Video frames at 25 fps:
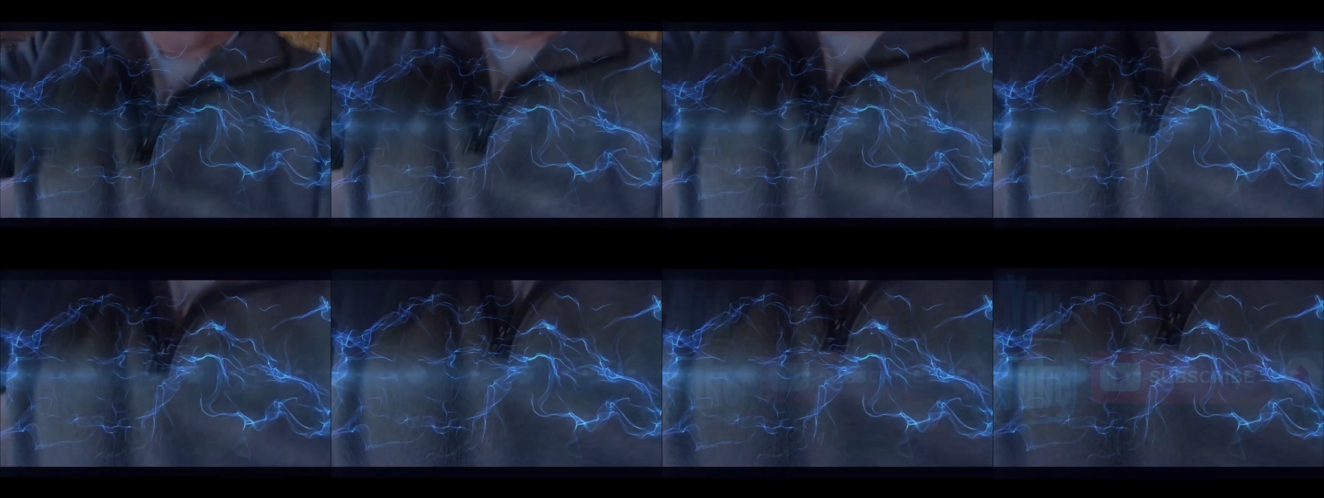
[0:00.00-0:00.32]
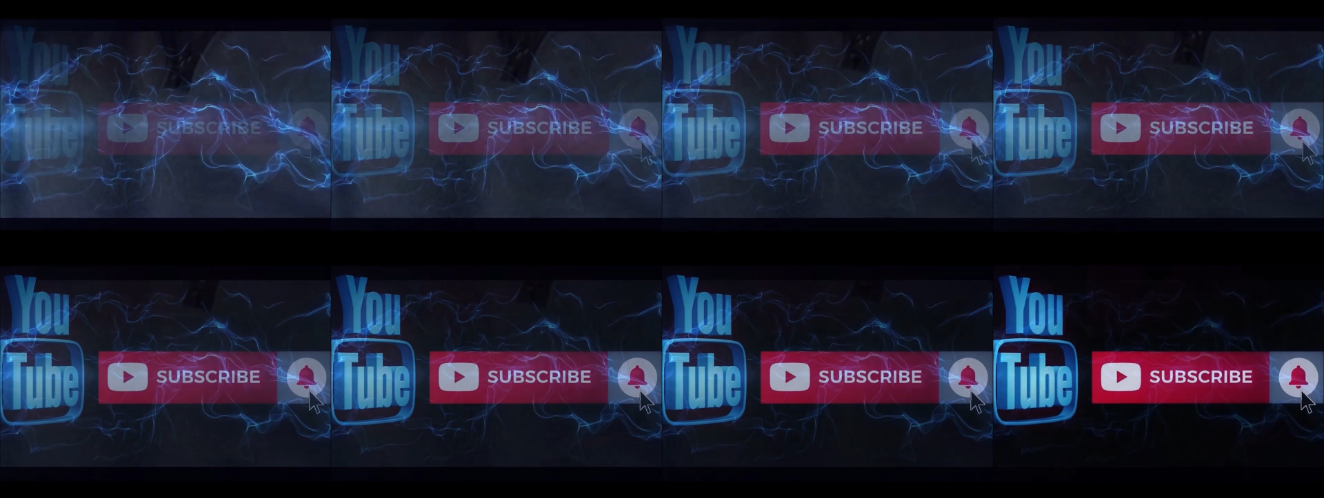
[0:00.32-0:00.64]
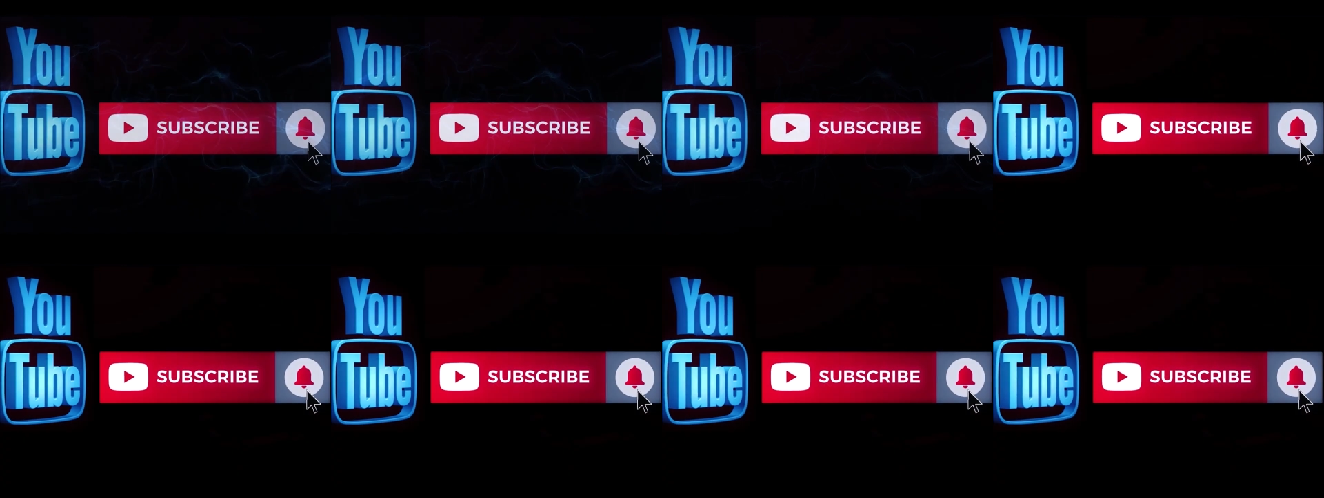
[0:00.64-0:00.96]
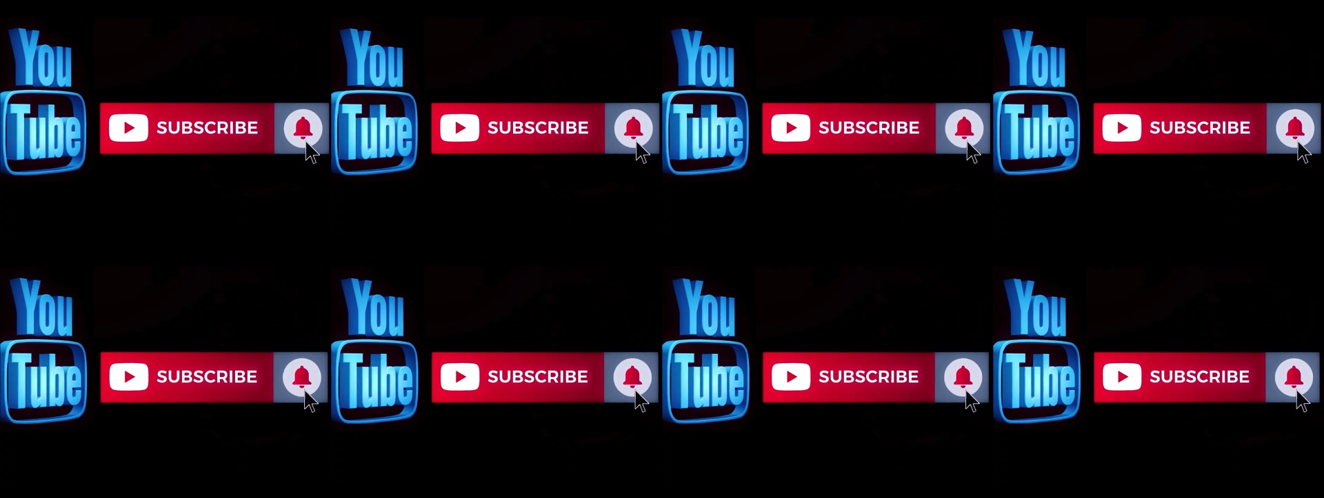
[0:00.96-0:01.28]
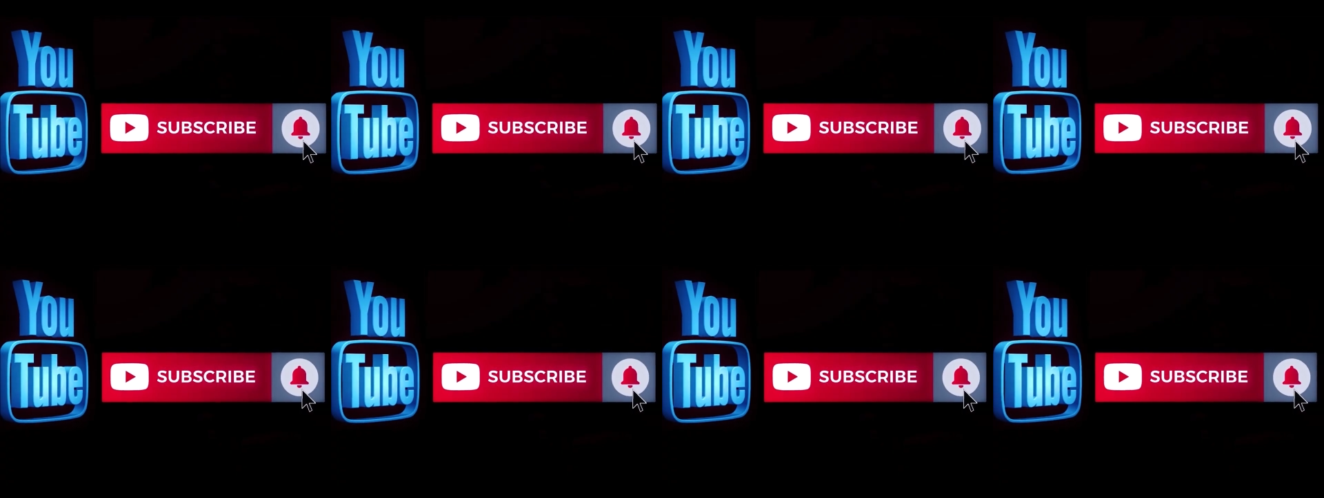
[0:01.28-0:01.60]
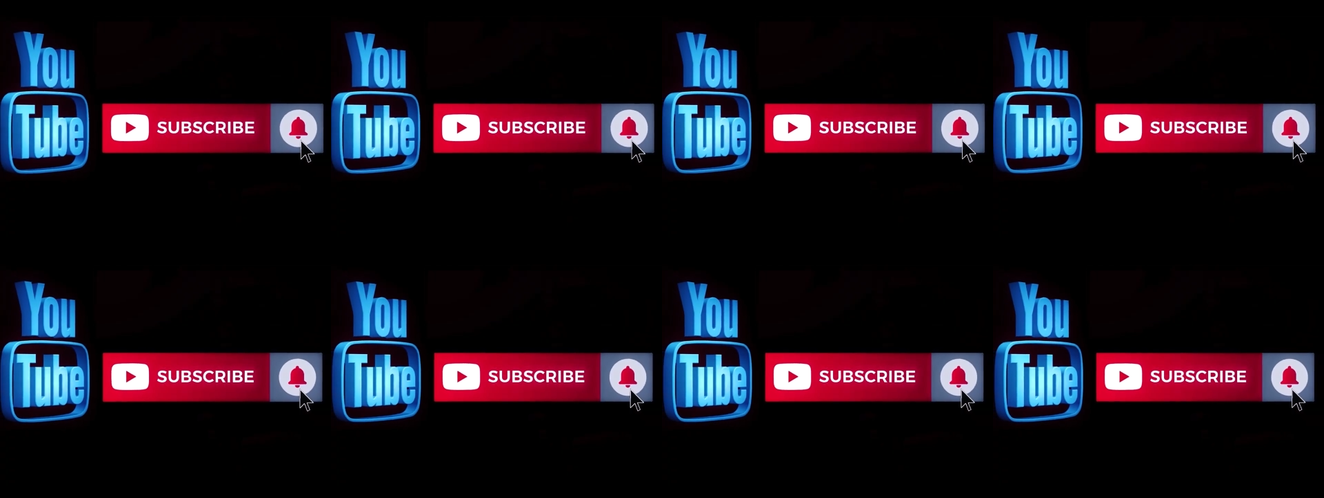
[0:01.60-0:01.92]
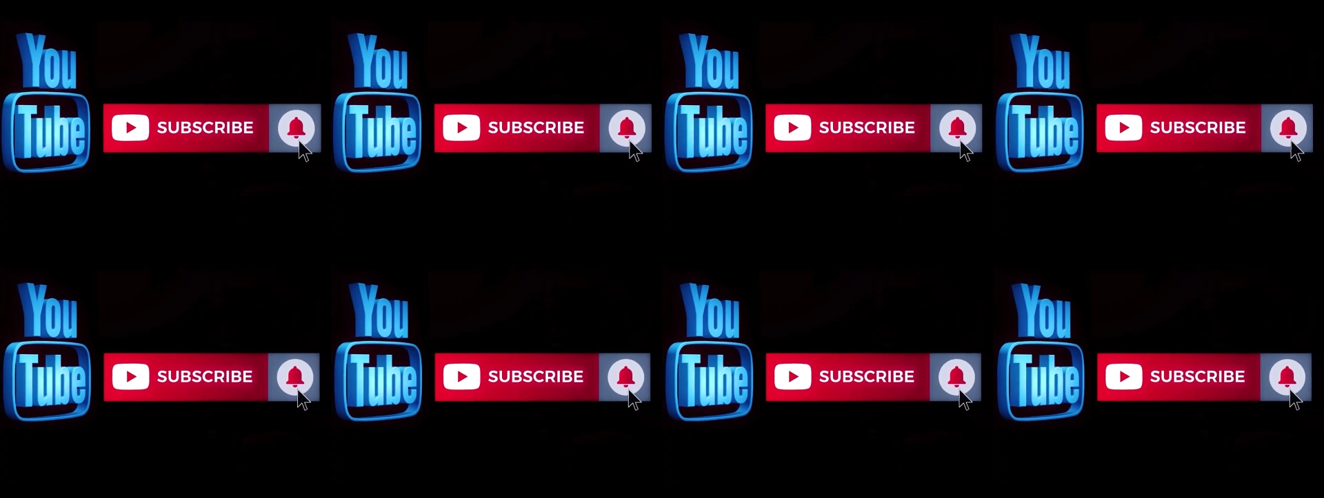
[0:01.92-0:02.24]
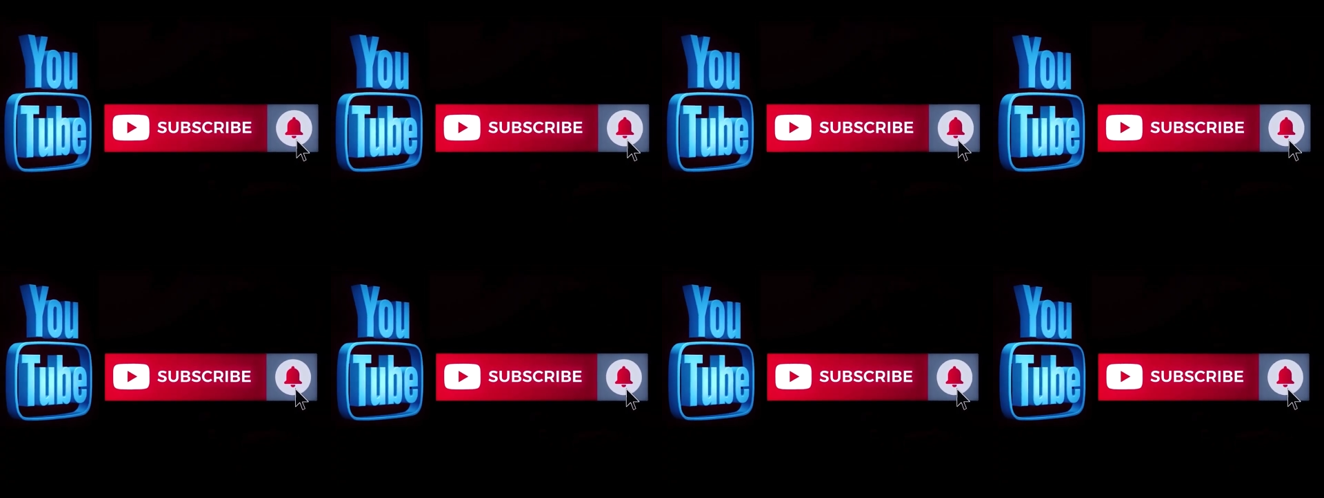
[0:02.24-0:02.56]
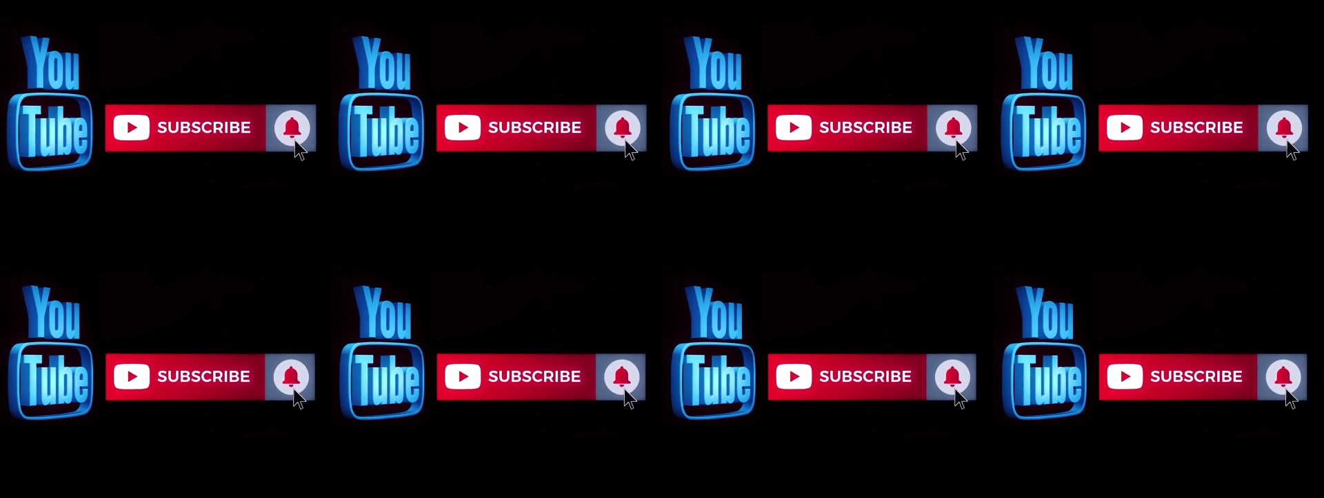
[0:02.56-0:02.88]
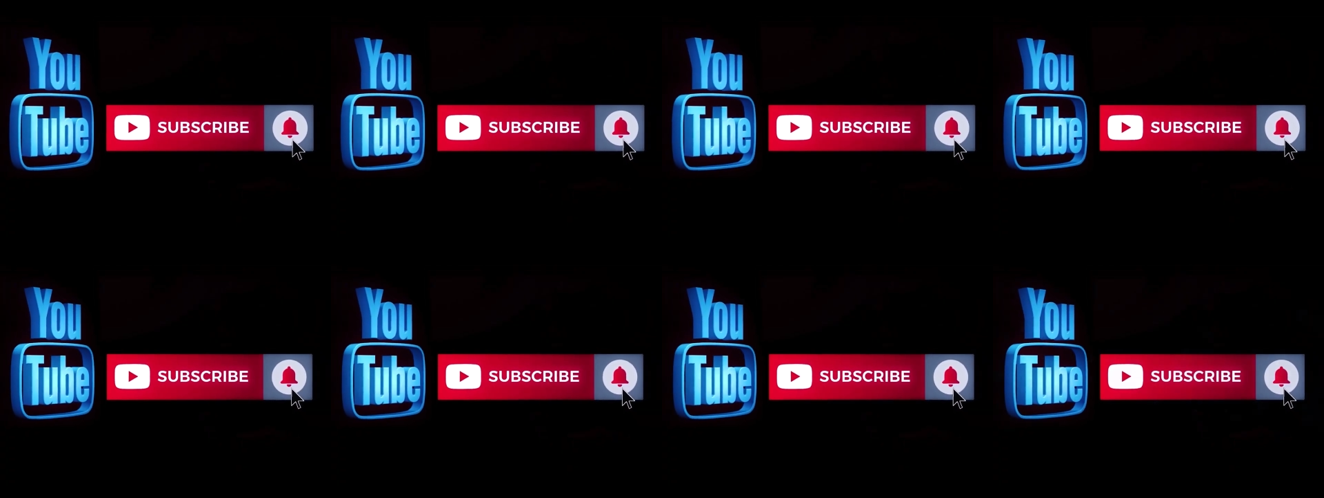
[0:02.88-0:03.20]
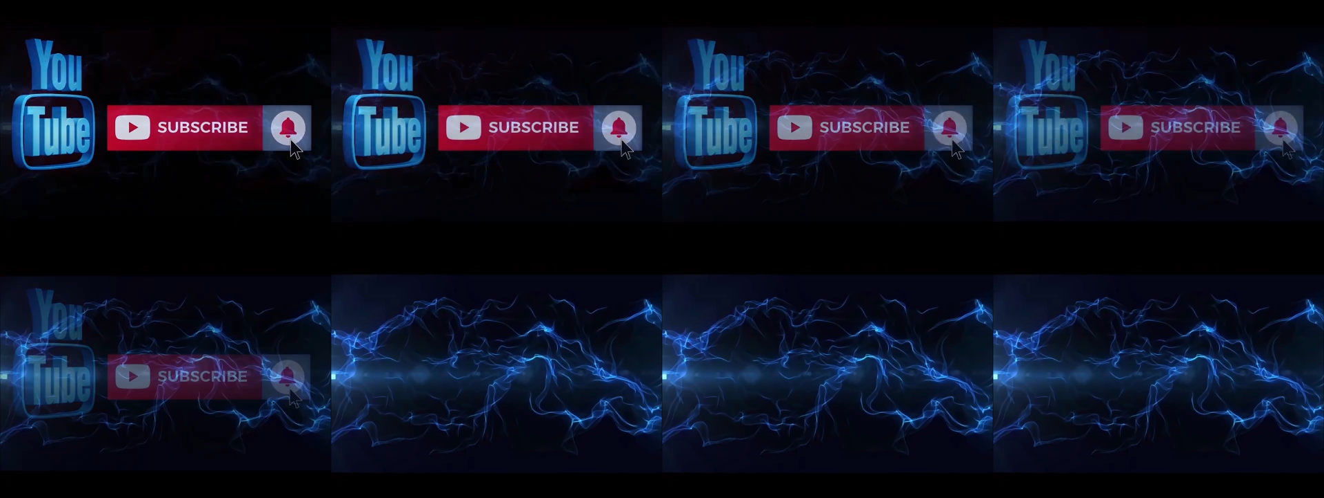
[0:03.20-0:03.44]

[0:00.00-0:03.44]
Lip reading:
(no speaker visible)